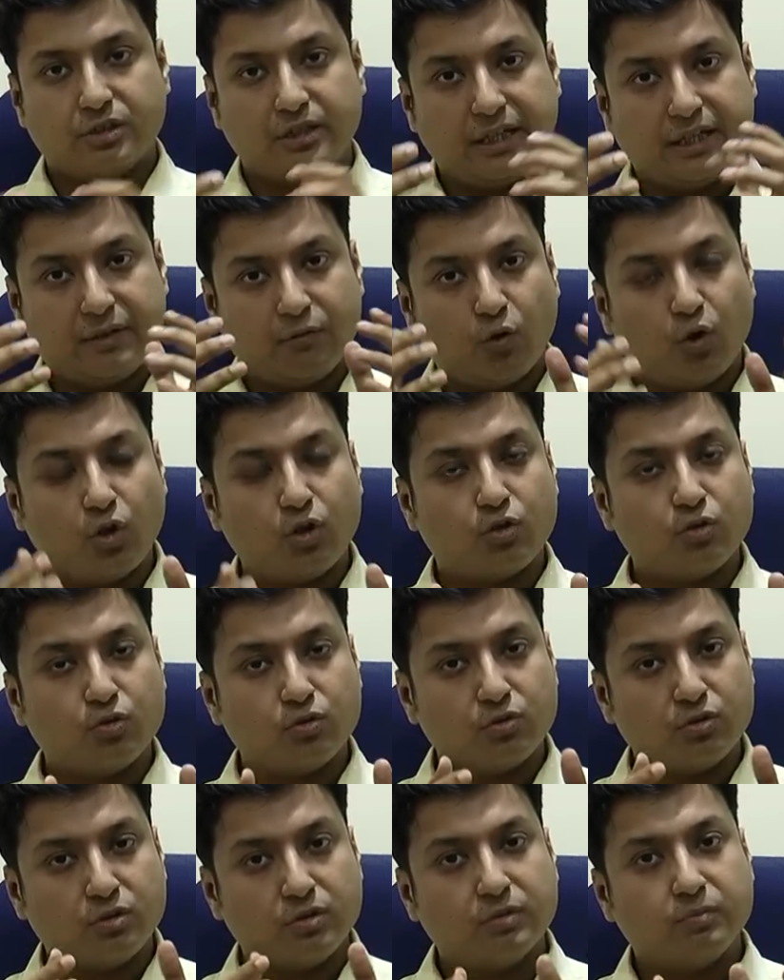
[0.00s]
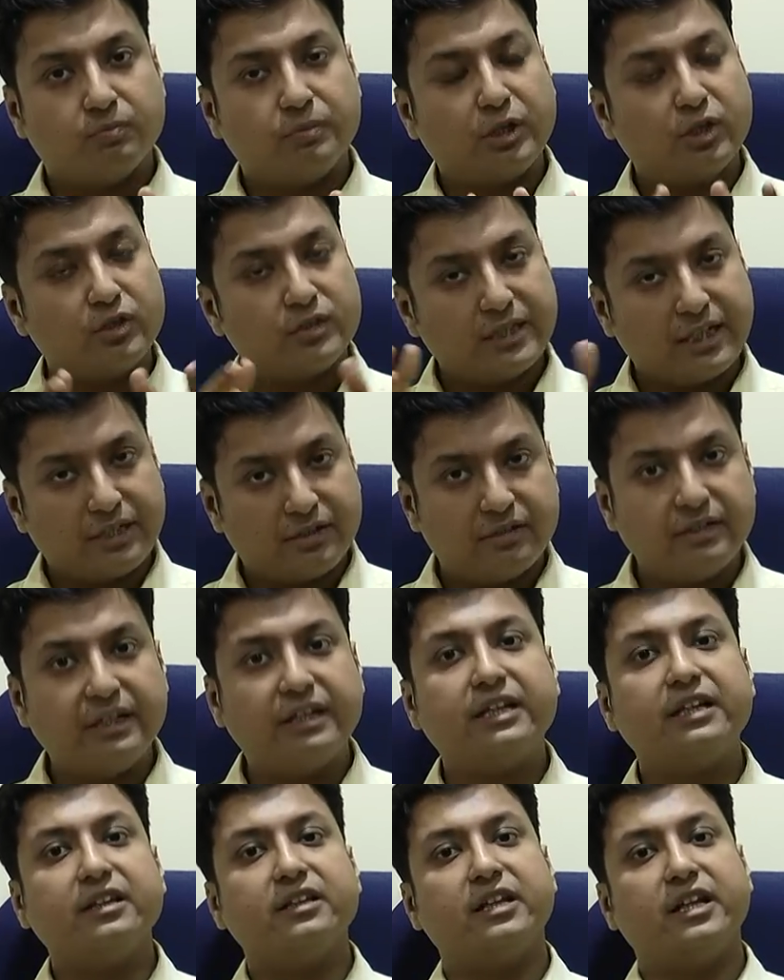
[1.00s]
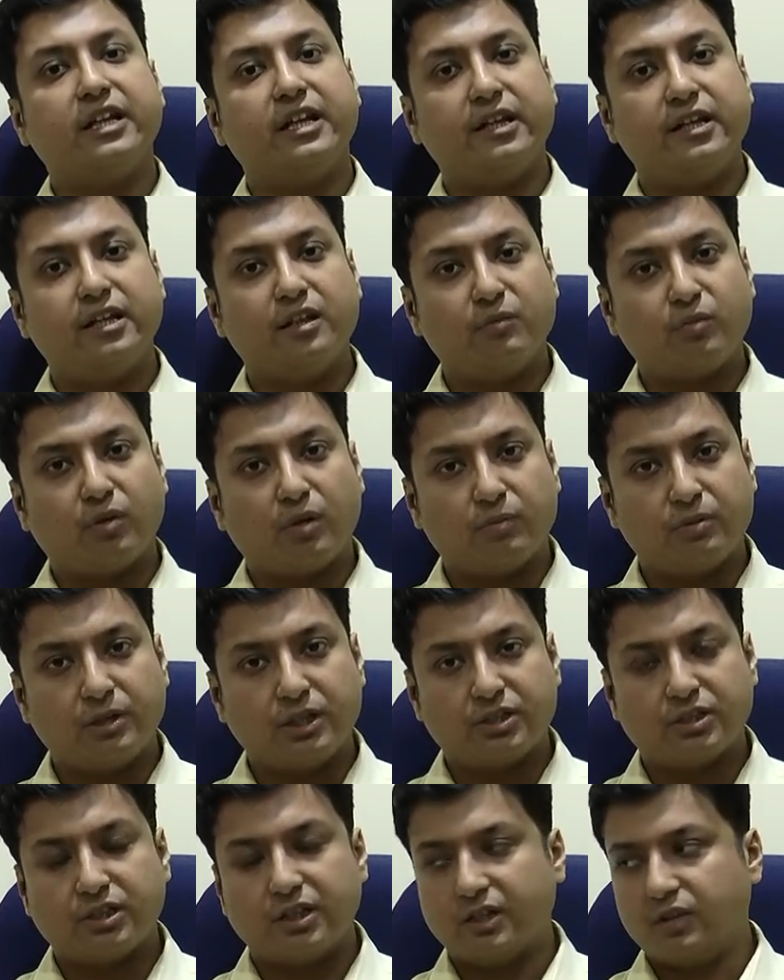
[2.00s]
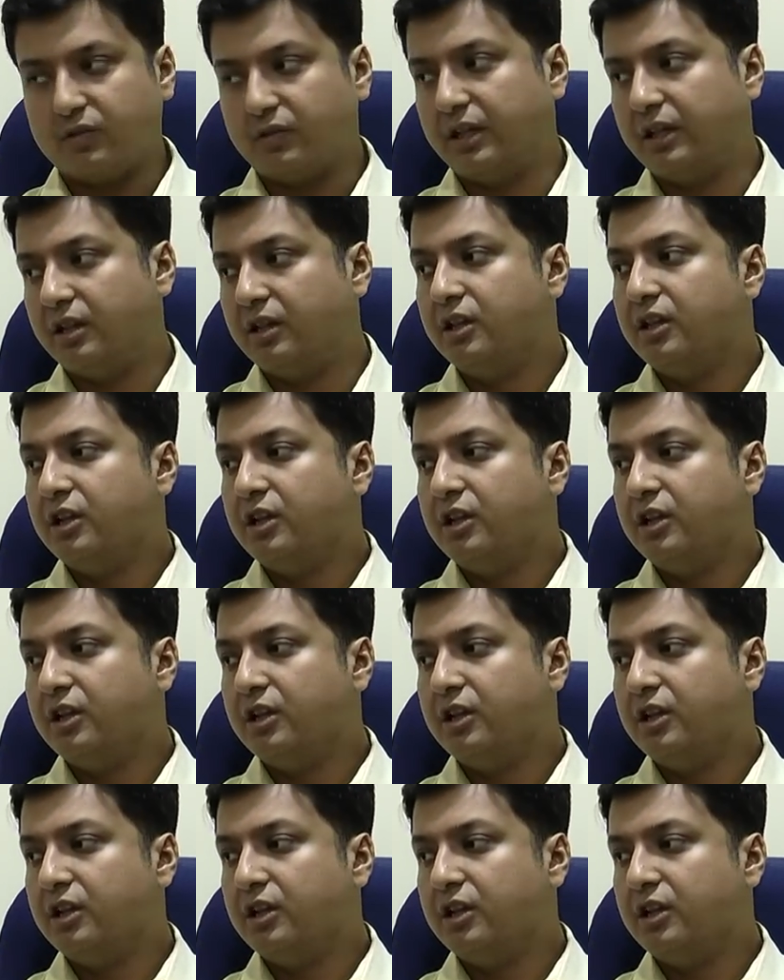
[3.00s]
They want to, because they are treating the Indian population as well.